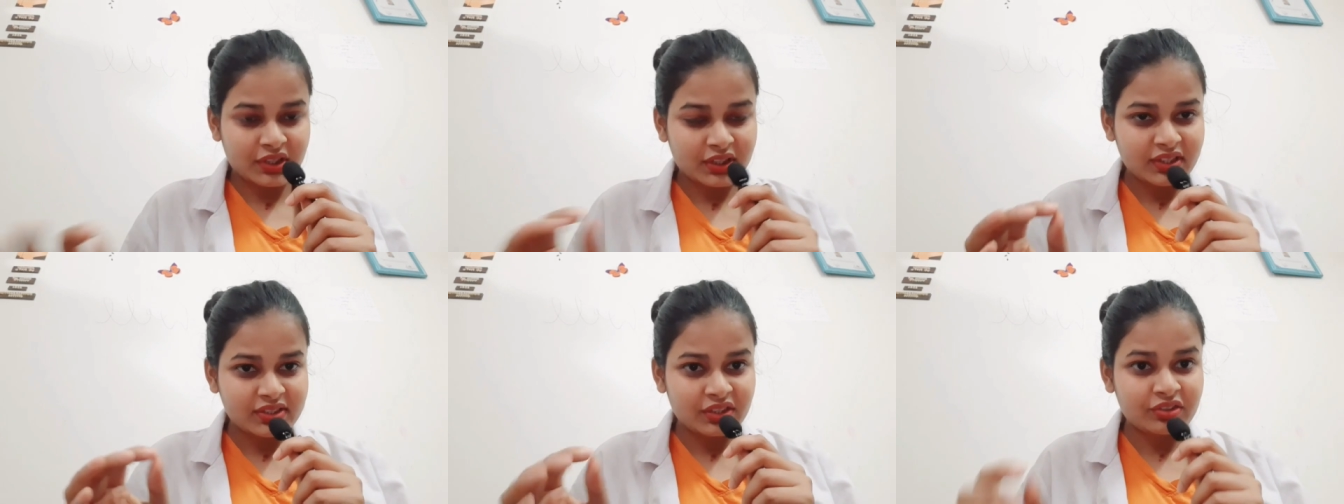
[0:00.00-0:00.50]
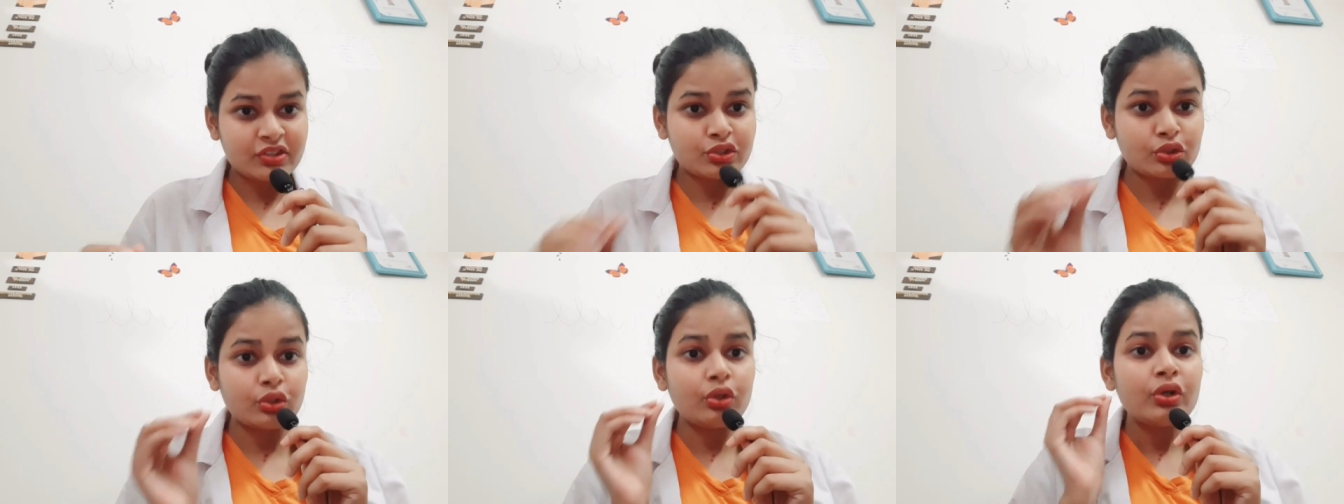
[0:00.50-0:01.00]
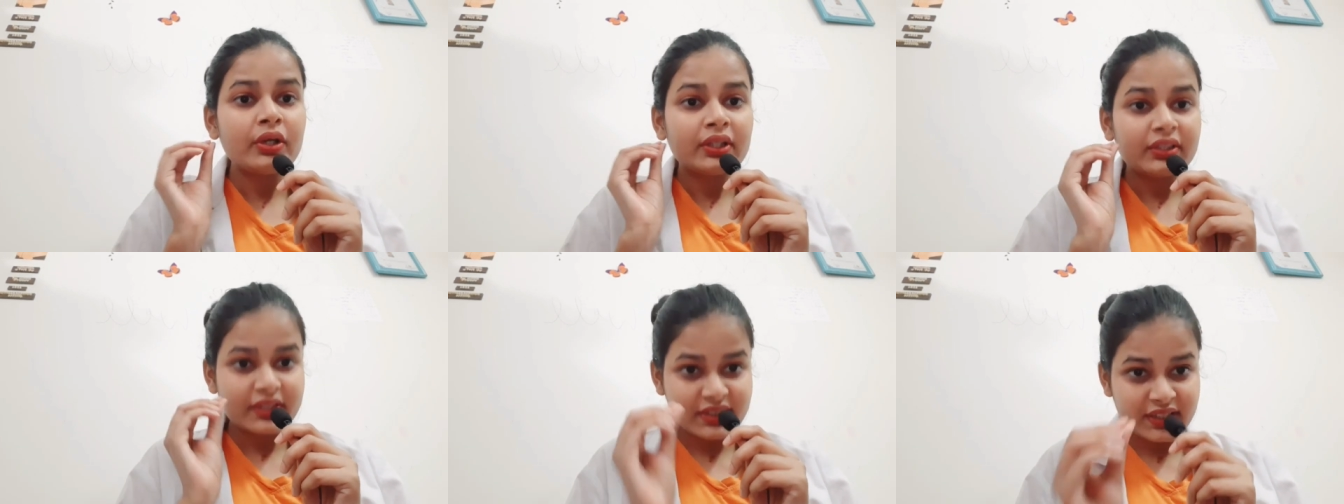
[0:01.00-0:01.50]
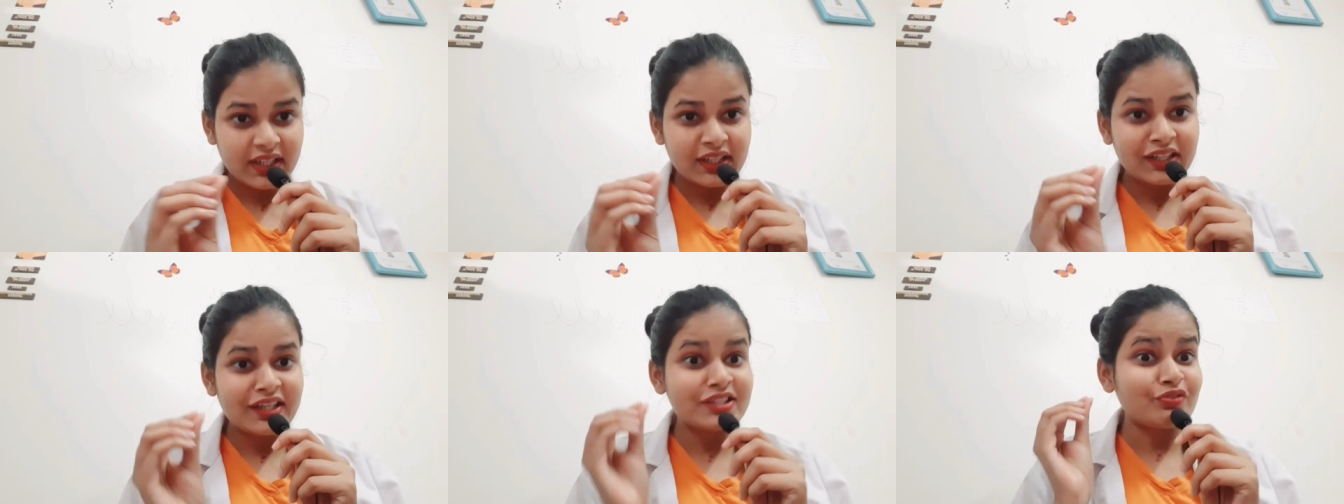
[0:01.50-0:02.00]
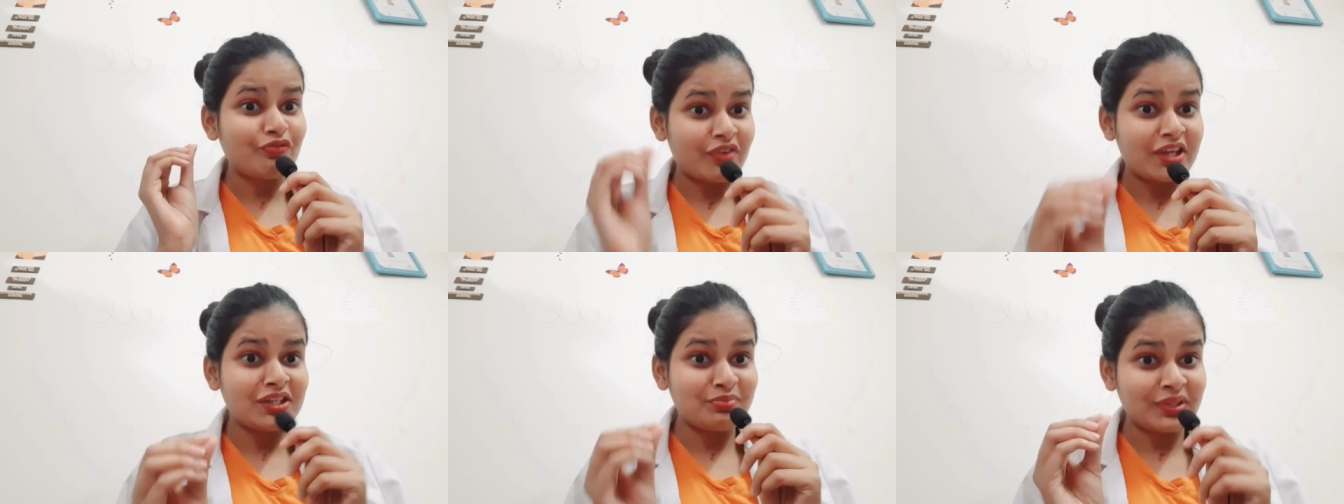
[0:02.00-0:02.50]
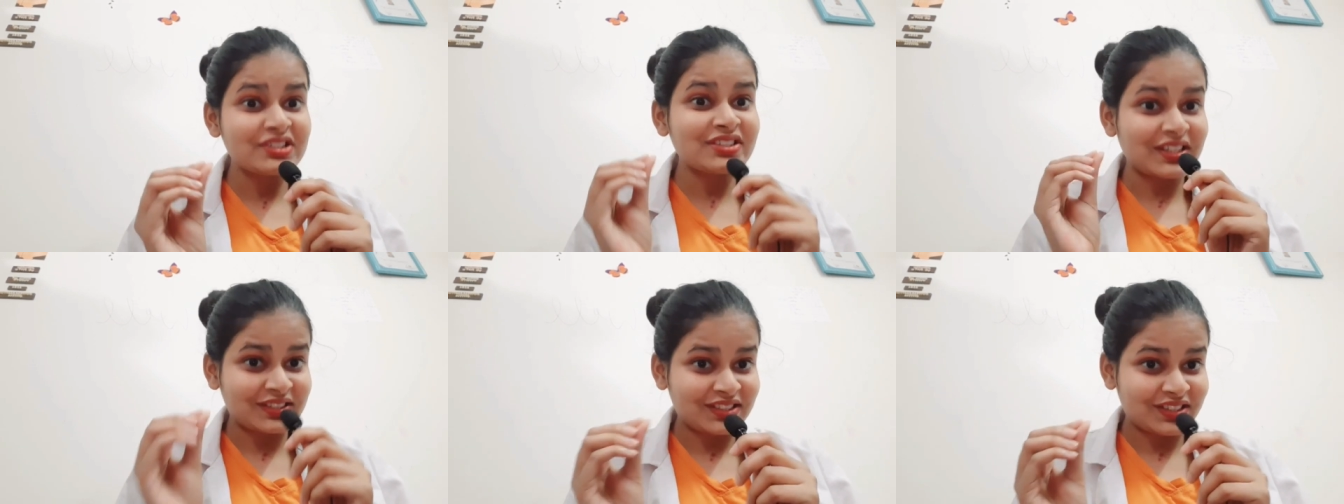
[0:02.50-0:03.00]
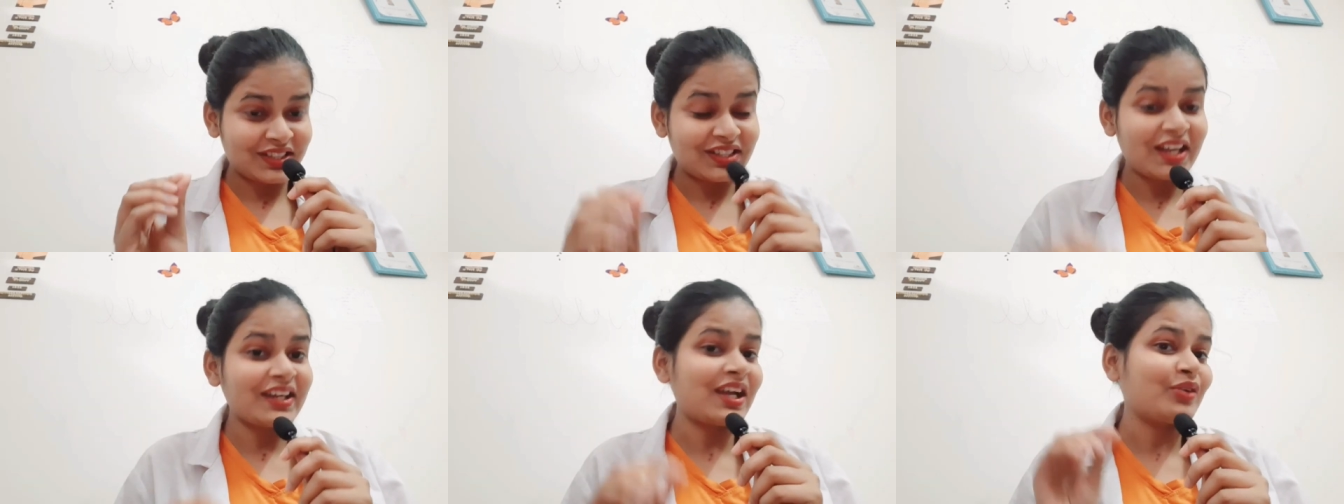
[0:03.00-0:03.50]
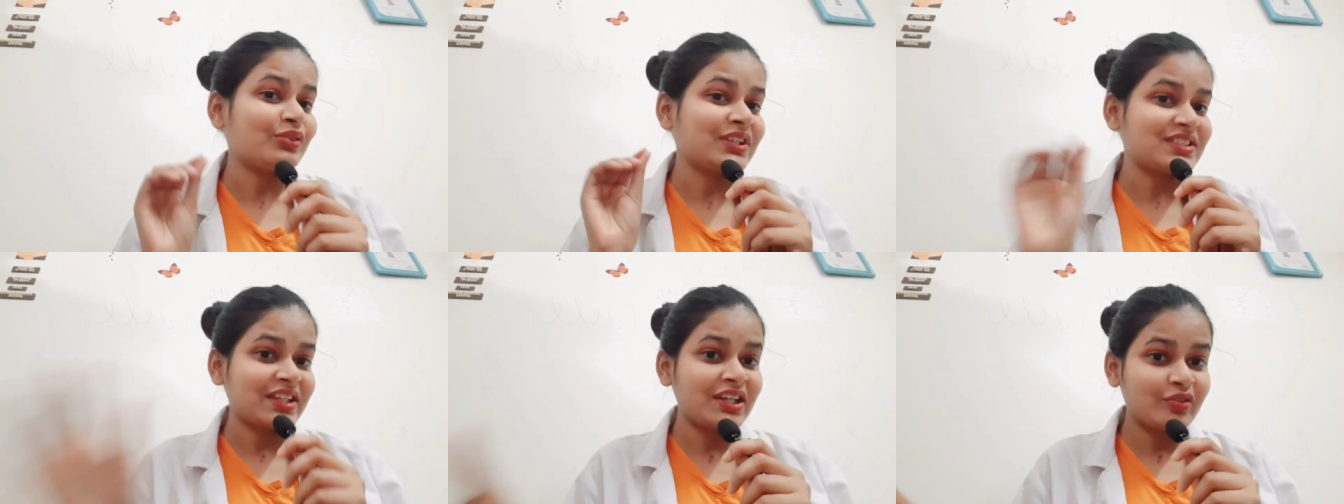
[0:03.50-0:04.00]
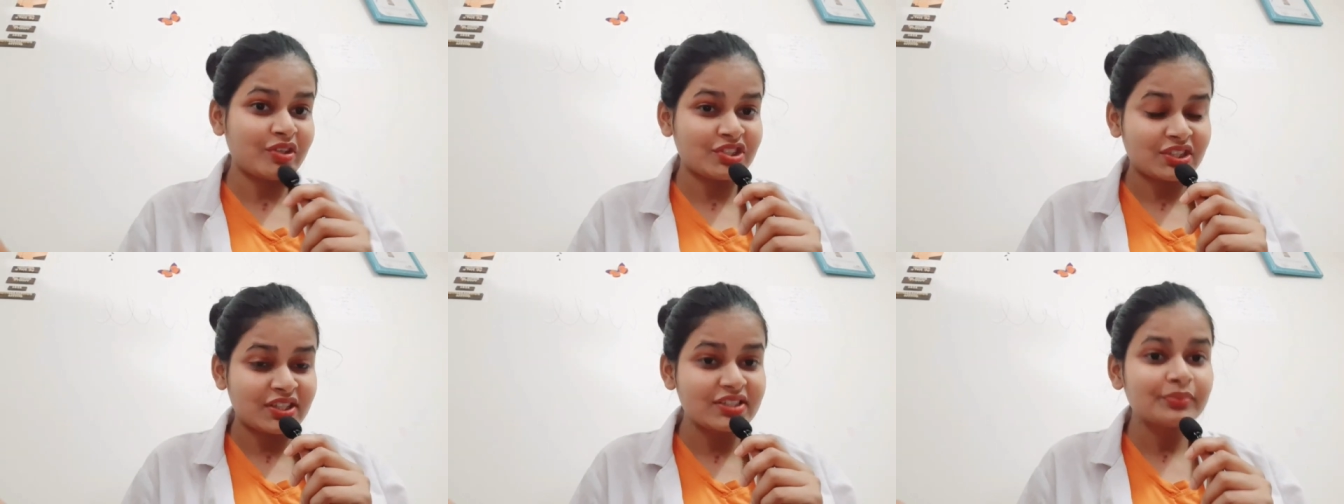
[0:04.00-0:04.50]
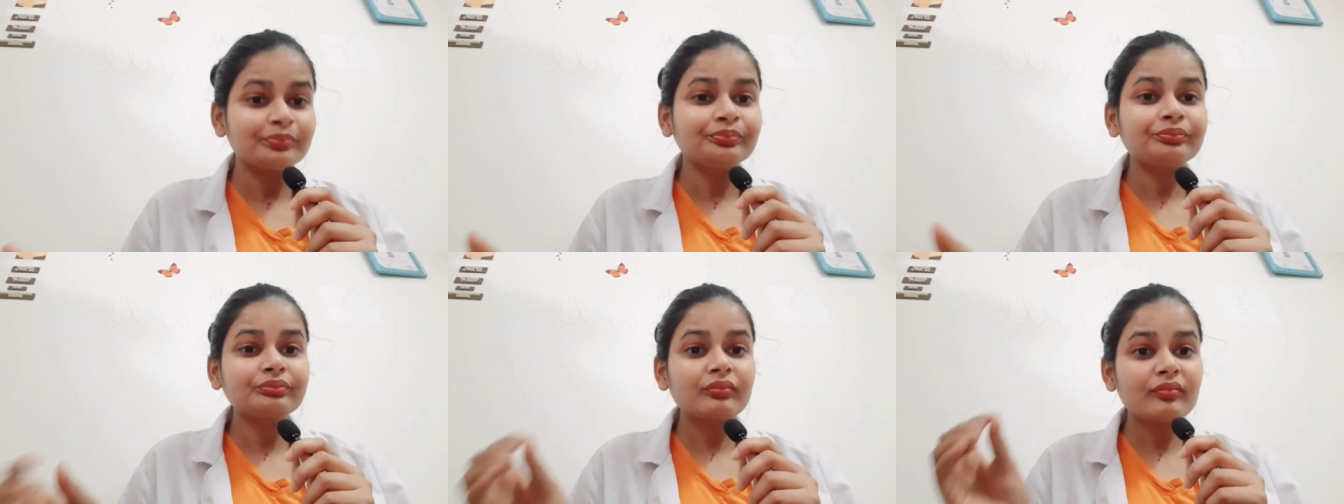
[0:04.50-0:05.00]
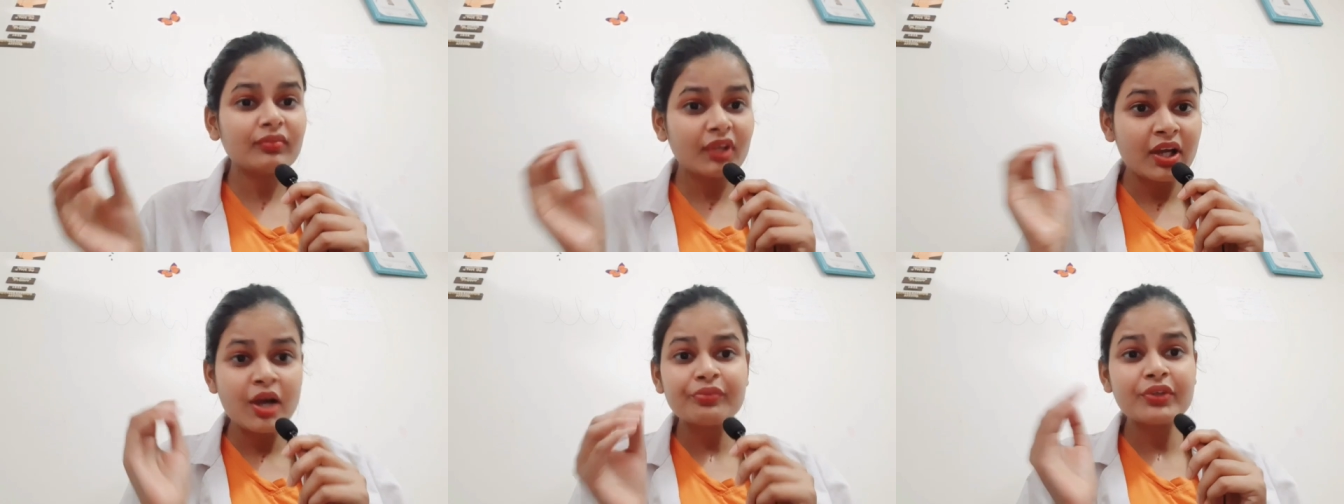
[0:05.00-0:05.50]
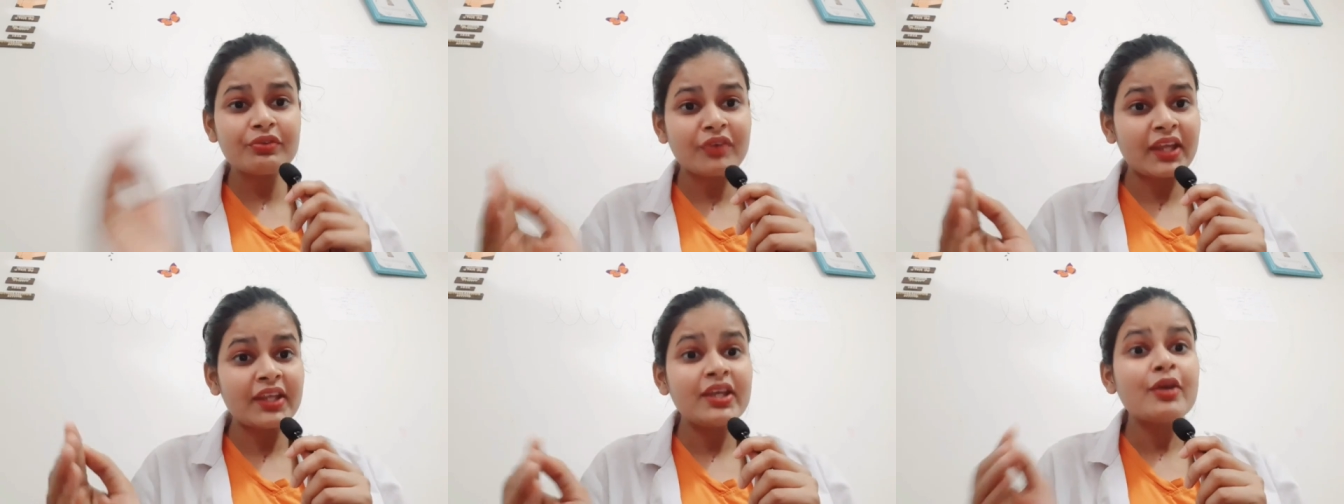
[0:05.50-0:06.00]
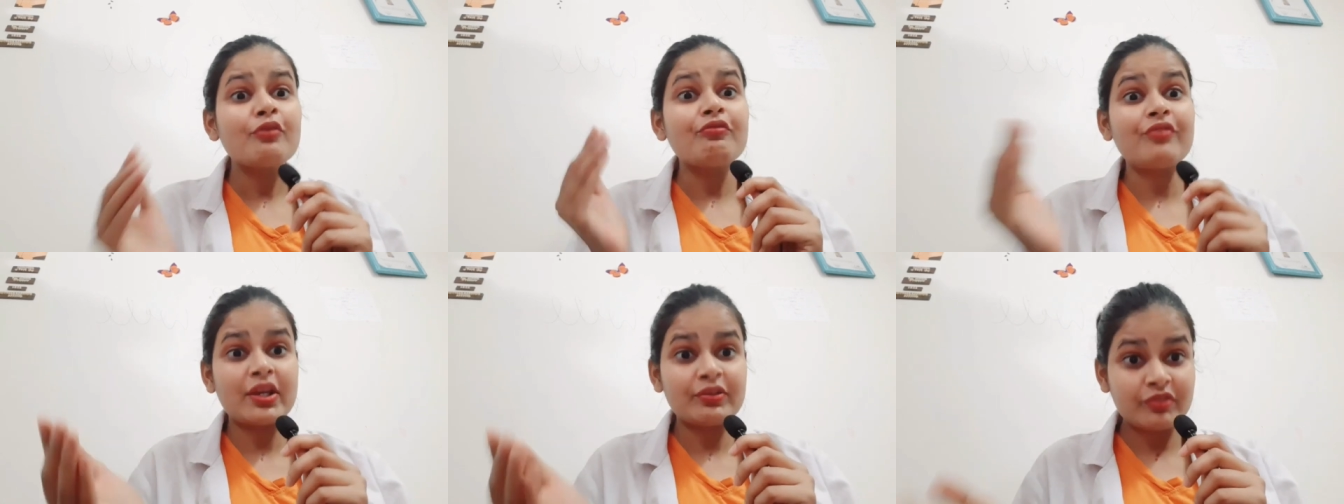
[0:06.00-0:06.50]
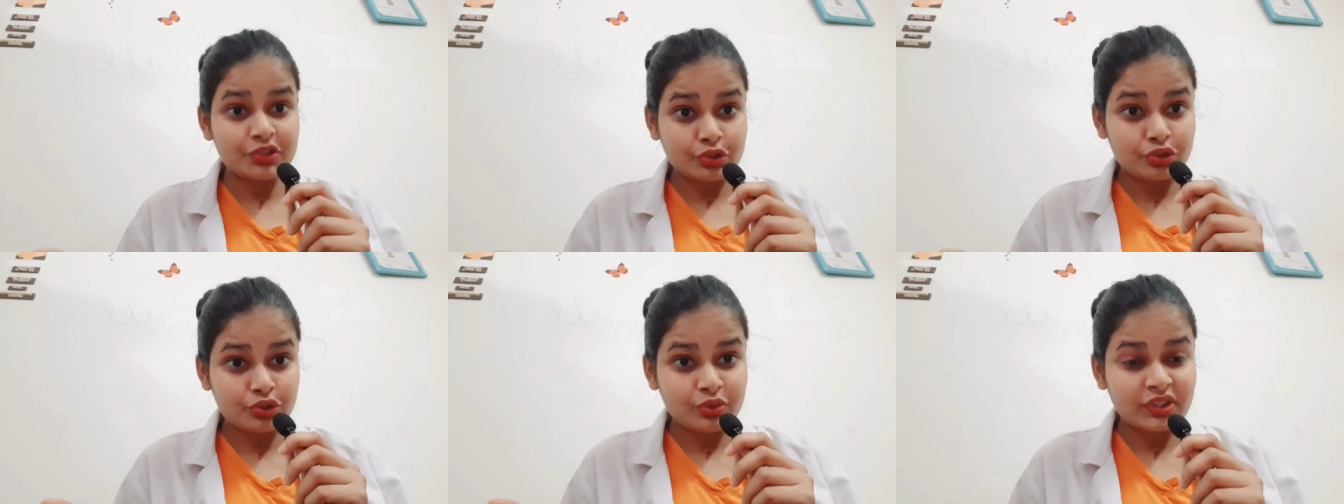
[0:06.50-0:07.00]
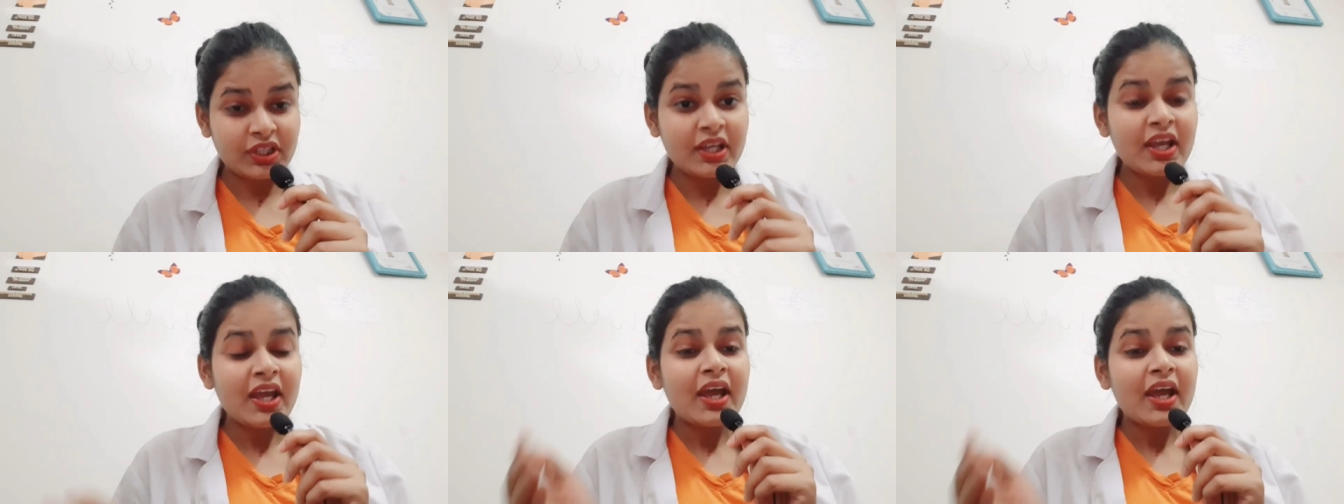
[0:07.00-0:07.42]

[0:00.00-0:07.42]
and etc. So the scaling is very much necessary. And now the second question is, after why, when we should do it.